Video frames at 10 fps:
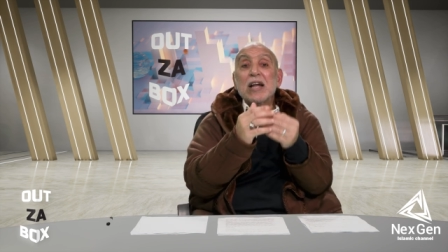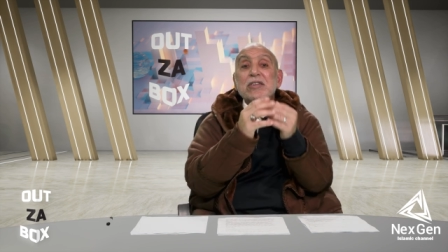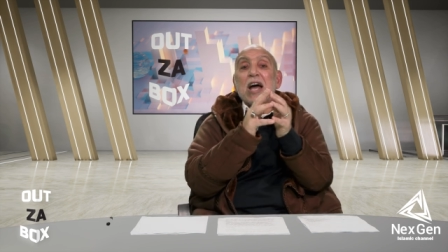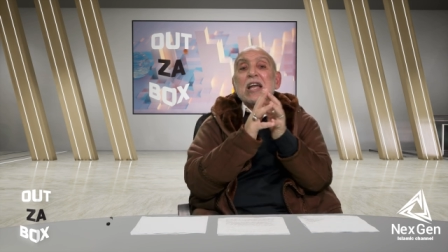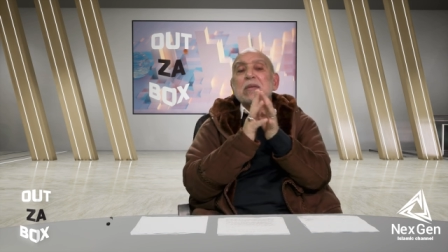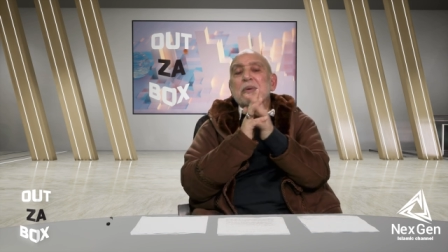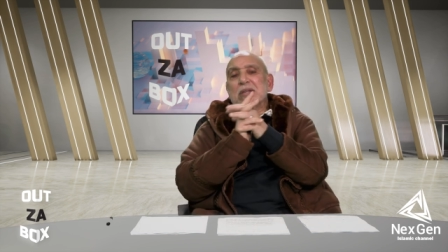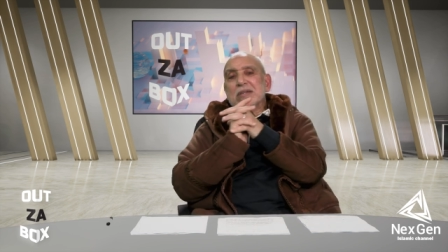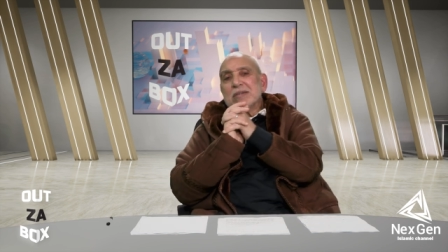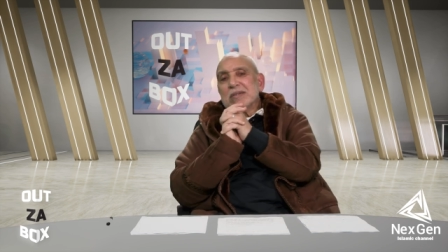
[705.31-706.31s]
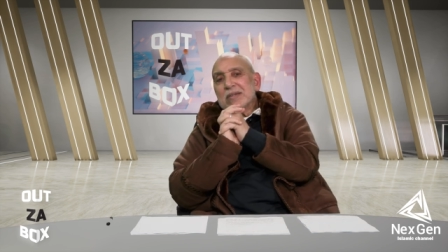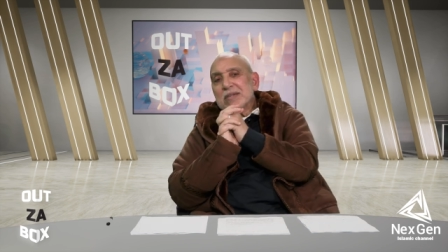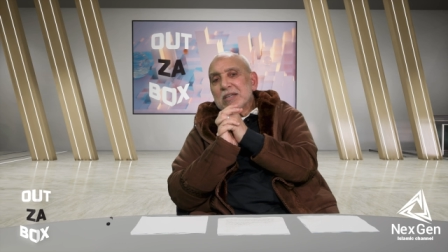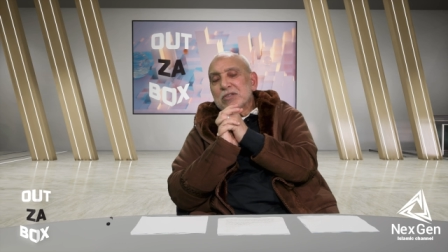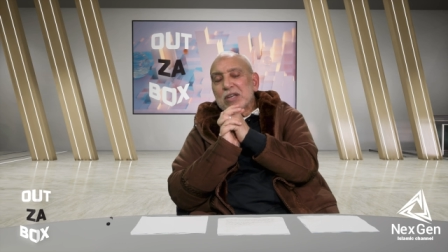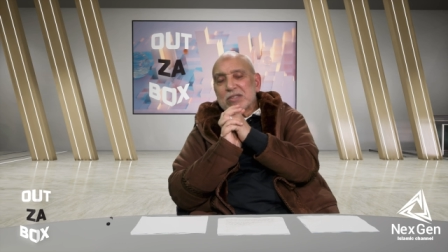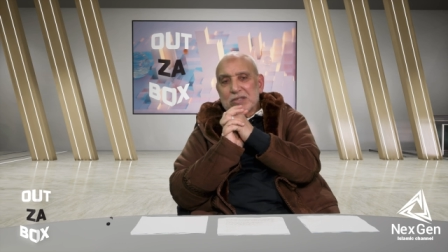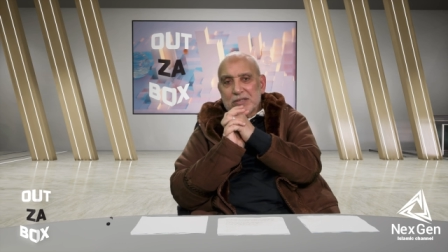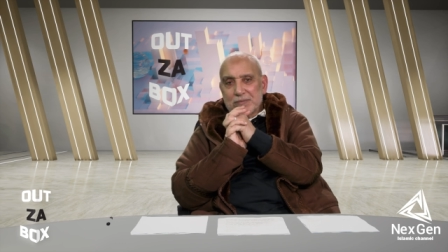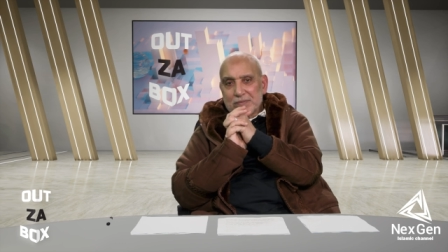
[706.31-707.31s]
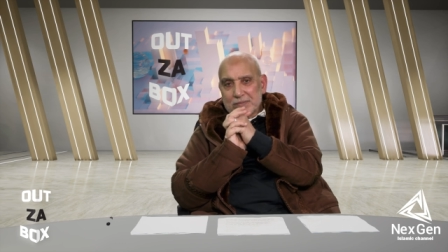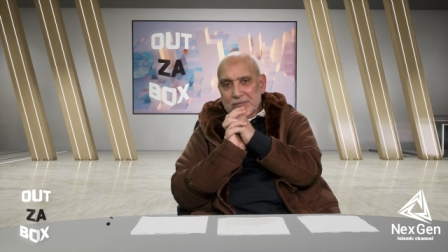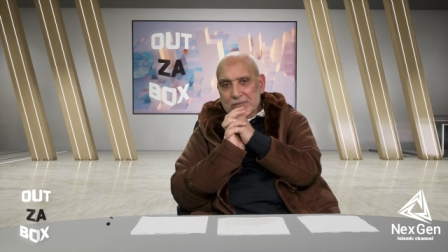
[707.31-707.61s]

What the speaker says: and animal industry,